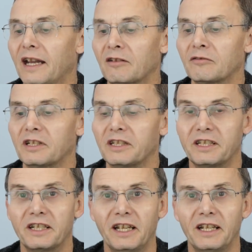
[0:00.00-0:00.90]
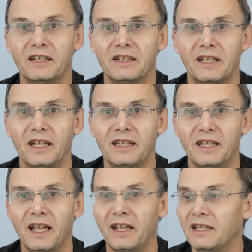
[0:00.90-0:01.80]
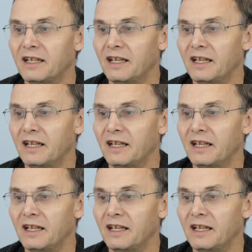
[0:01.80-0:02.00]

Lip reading: Araldited it in there,